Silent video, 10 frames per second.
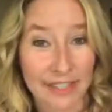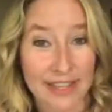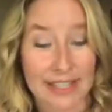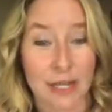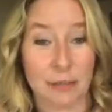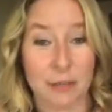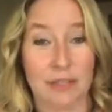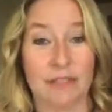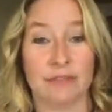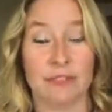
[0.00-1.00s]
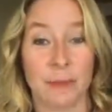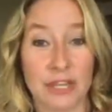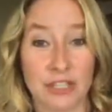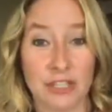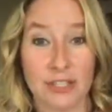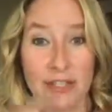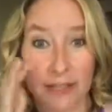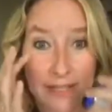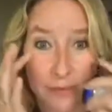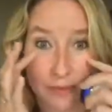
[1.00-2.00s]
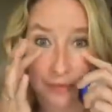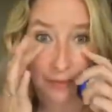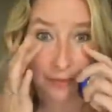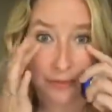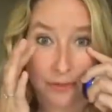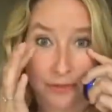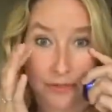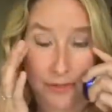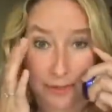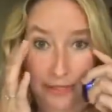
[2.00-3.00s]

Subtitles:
that's helping with inflammation, so that's what's going to reduce